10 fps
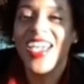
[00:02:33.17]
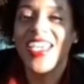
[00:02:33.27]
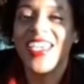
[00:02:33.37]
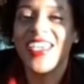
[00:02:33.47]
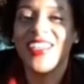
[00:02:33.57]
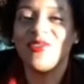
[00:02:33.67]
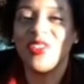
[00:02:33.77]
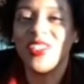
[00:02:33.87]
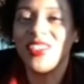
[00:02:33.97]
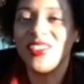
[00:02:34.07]
And
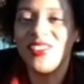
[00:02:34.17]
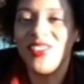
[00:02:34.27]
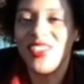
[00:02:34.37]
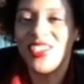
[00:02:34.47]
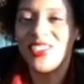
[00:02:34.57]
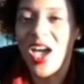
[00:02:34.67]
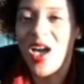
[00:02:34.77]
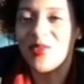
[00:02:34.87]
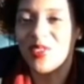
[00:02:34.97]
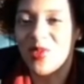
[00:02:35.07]
one of those unique
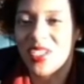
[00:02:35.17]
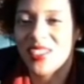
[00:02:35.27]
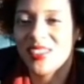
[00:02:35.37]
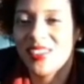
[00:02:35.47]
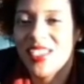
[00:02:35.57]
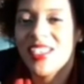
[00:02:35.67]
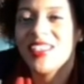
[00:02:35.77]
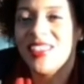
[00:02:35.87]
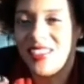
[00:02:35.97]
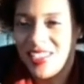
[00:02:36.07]
jobs was
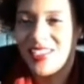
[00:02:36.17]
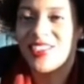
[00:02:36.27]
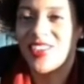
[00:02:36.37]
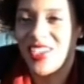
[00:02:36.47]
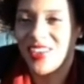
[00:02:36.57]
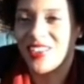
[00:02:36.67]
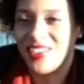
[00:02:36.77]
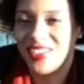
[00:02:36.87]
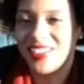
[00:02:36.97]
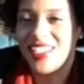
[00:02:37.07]
the sunscreen
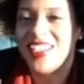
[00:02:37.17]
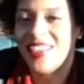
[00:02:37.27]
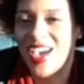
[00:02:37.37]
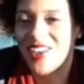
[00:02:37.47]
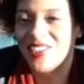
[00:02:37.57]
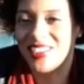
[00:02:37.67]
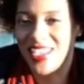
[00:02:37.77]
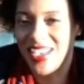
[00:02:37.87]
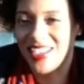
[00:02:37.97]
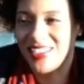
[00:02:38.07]
girls, and that was
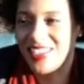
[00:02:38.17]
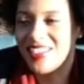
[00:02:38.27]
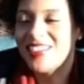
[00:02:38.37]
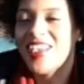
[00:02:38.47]
us.